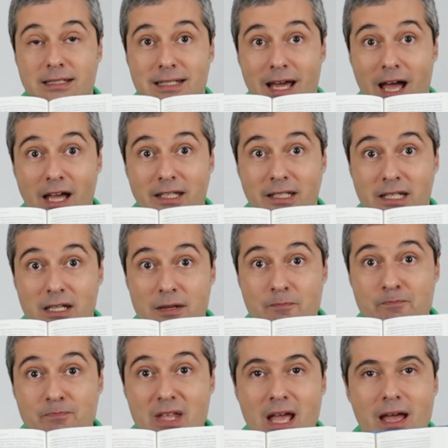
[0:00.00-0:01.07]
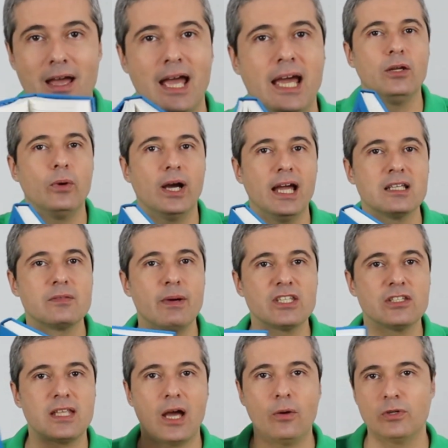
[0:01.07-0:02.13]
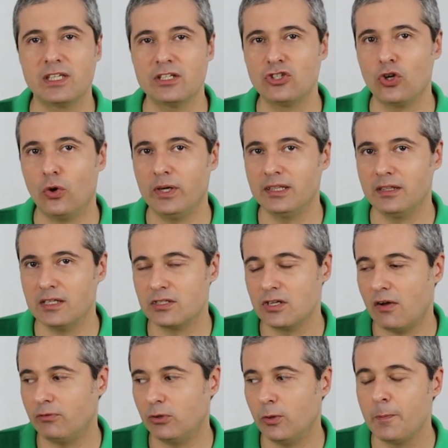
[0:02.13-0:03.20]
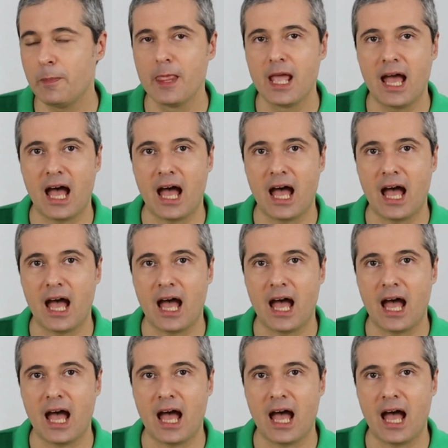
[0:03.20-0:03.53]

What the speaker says: tiny. Anyway, as much as I was enjoying this novel,